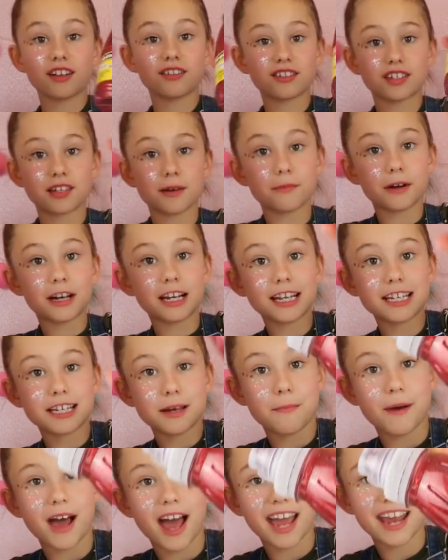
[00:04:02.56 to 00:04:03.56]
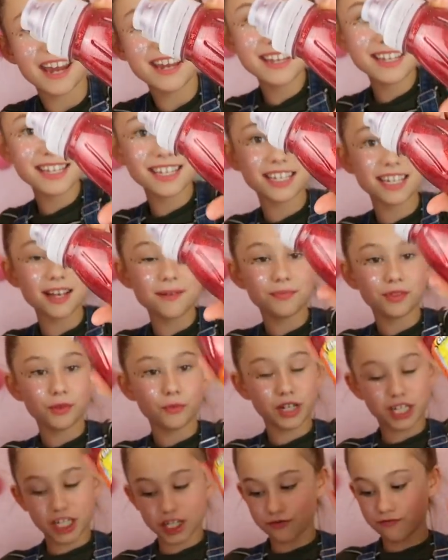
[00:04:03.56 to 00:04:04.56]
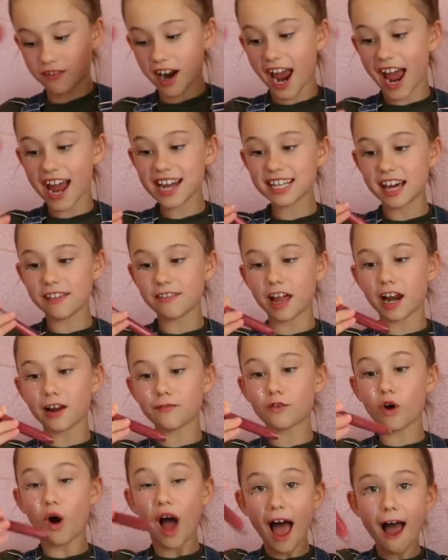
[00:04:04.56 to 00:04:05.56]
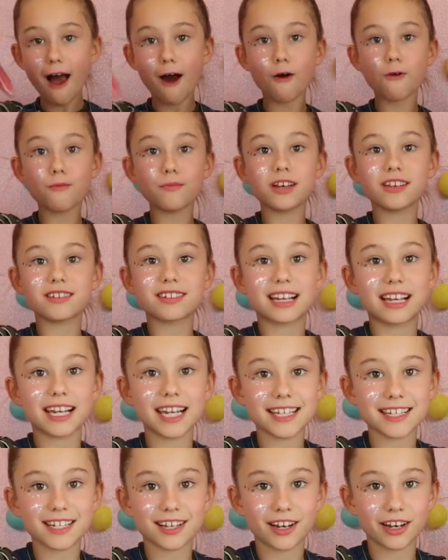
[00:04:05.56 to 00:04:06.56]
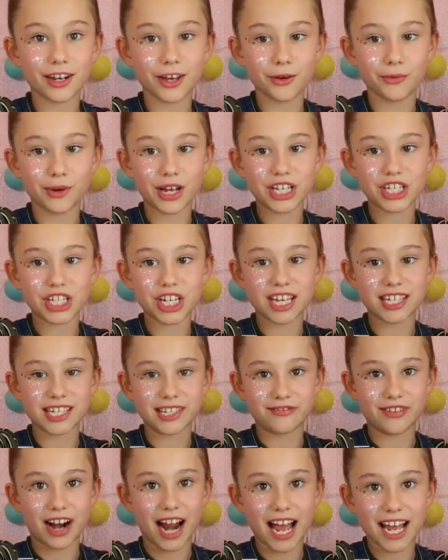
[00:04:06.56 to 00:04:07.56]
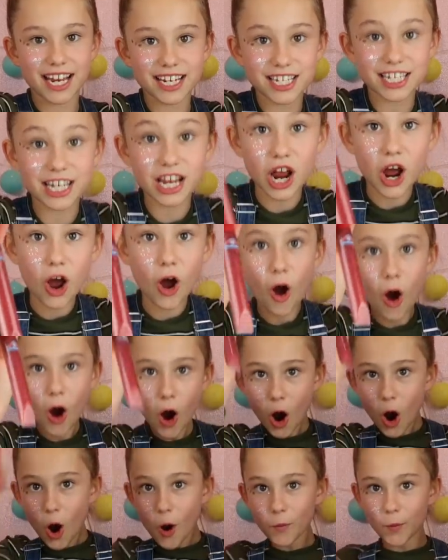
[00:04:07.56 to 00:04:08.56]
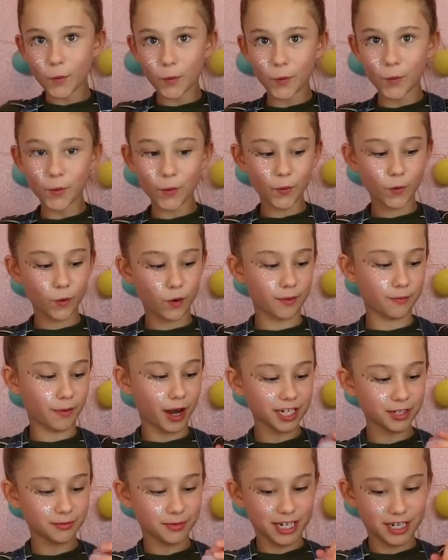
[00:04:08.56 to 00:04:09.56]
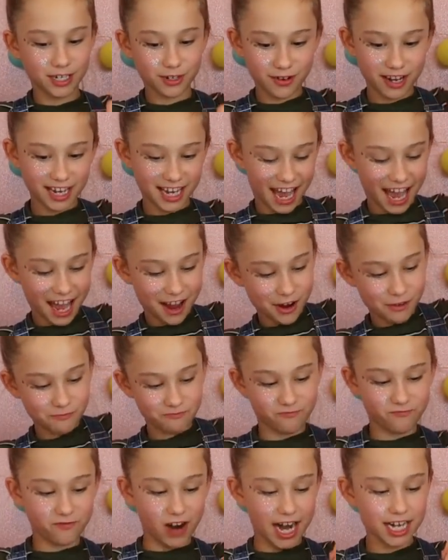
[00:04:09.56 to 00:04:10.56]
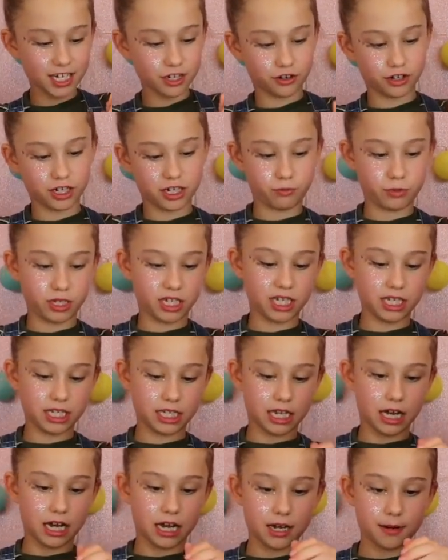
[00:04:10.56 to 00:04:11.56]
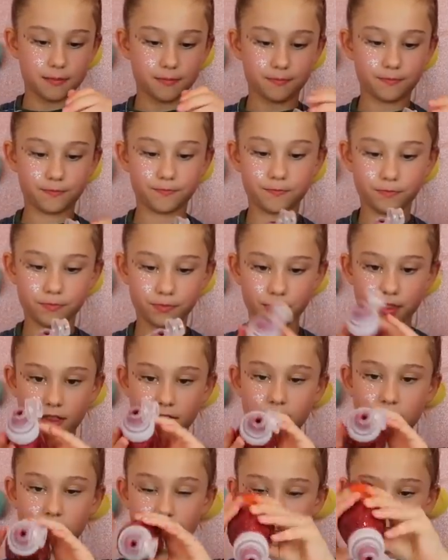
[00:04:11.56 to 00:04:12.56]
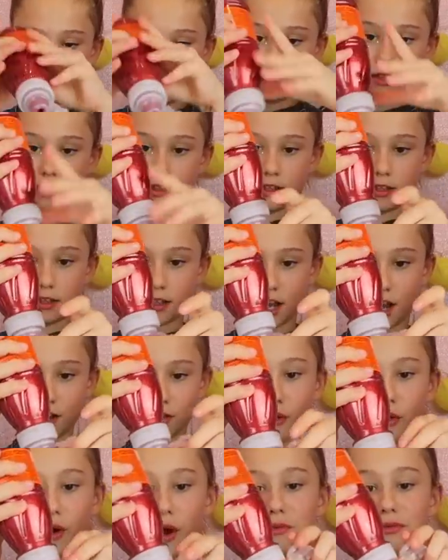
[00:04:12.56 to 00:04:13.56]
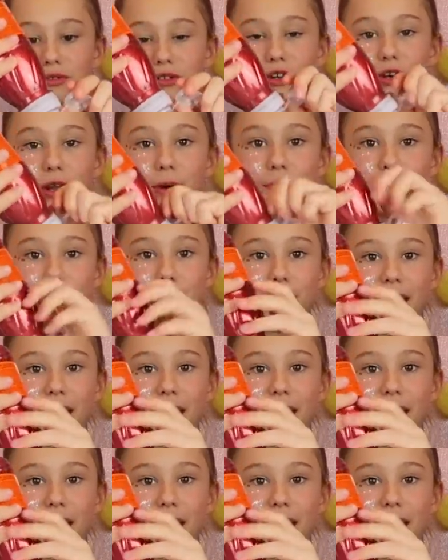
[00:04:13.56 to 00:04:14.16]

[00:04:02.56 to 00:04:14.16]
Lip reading: some glitter paint, which is red, and then I've got Elmer's glitter glue, which is red. Ooh, I might be doing a red Christmassy slime. I thought I was going to be